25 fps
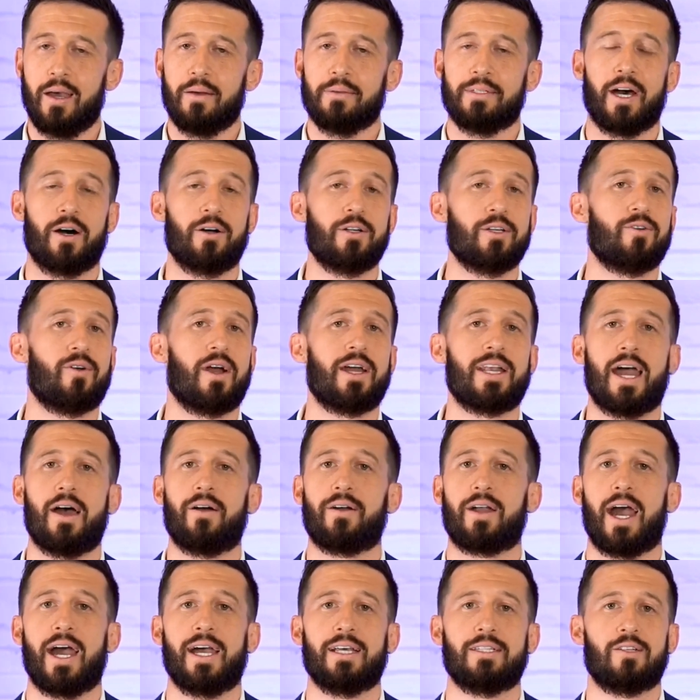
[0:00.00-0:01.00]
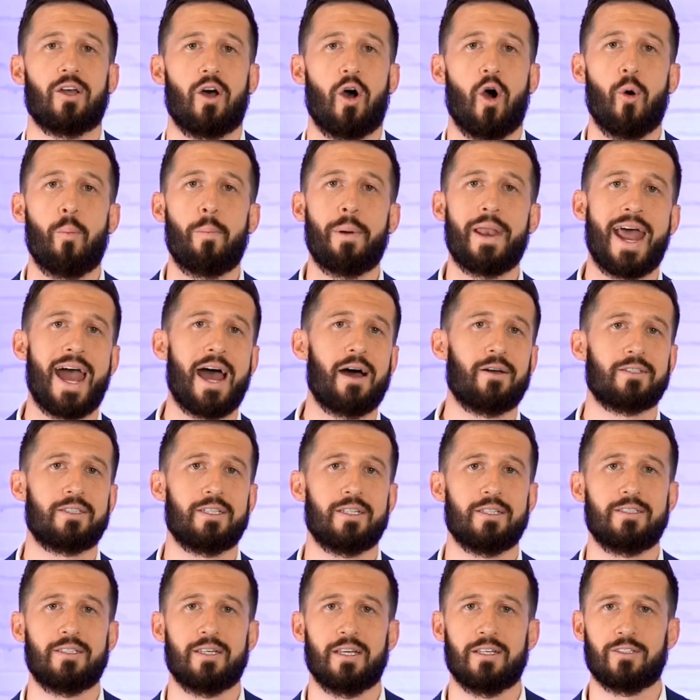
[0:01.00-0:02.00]
Telling you right now, guys, open
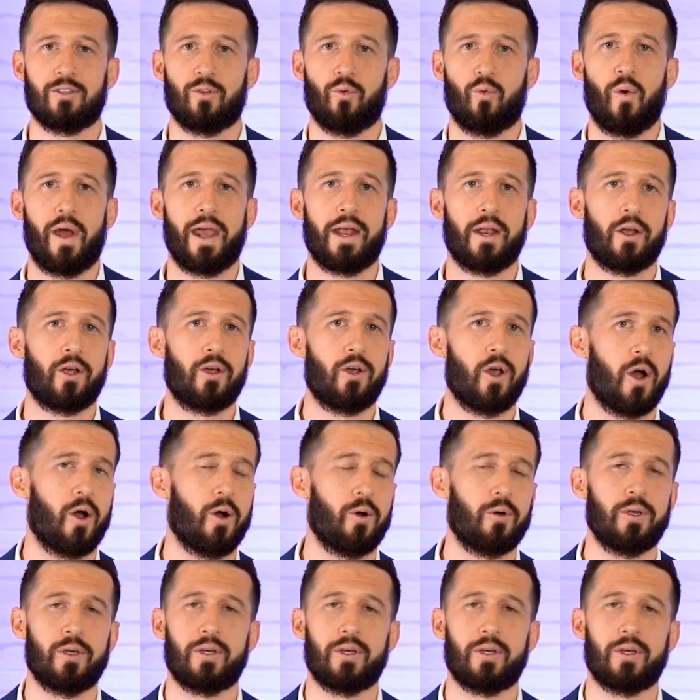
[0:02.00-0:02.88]
houses is the way to go.